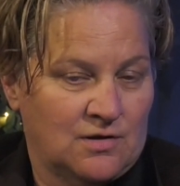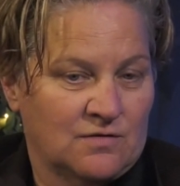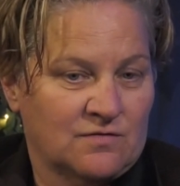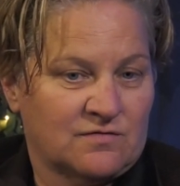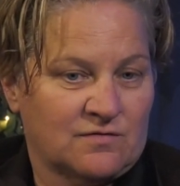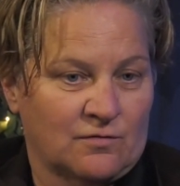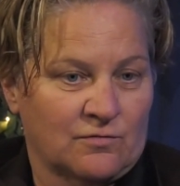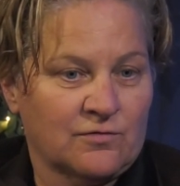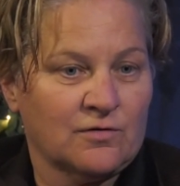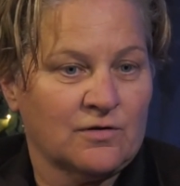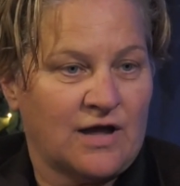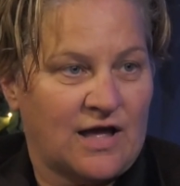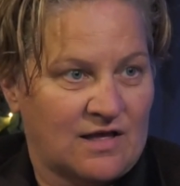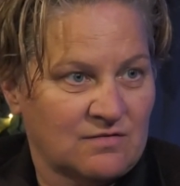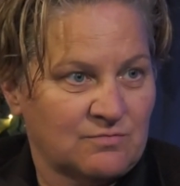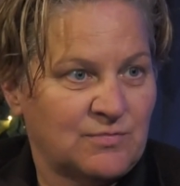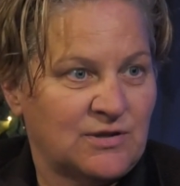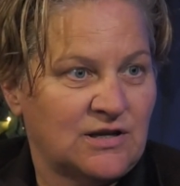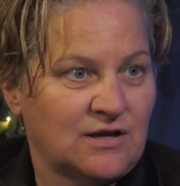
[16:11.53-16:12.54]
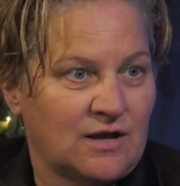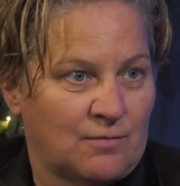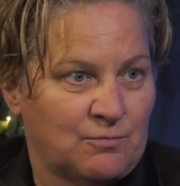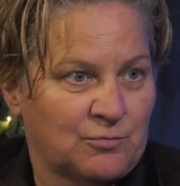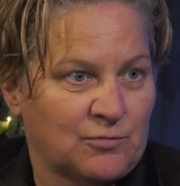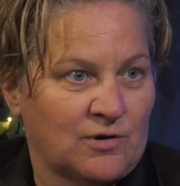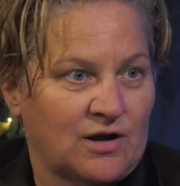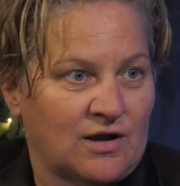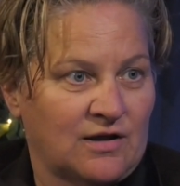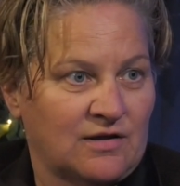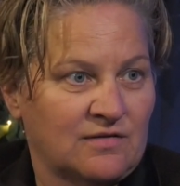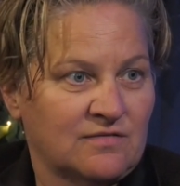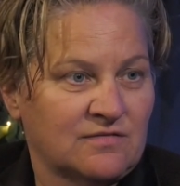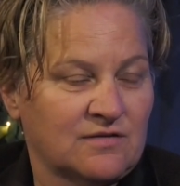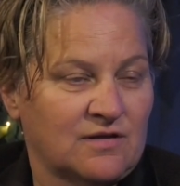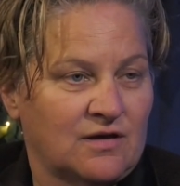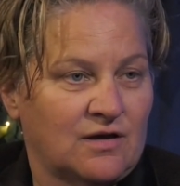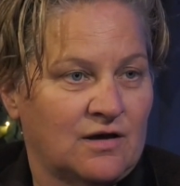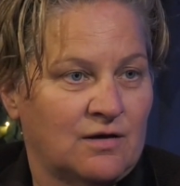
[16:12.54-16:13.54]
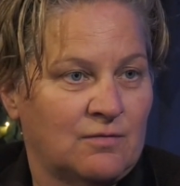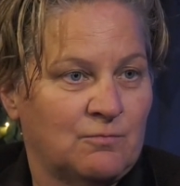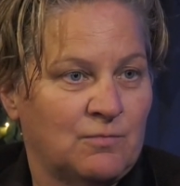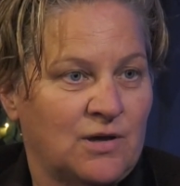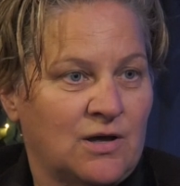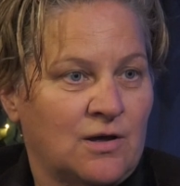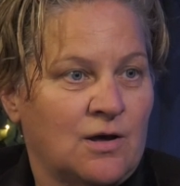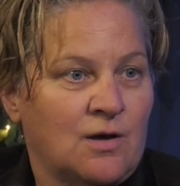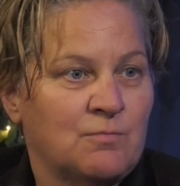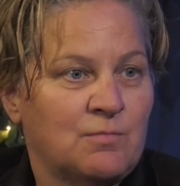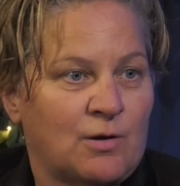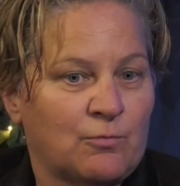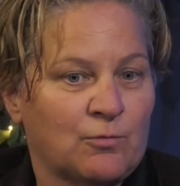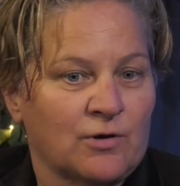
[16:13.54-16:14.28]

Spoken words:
So there has been an uprise, but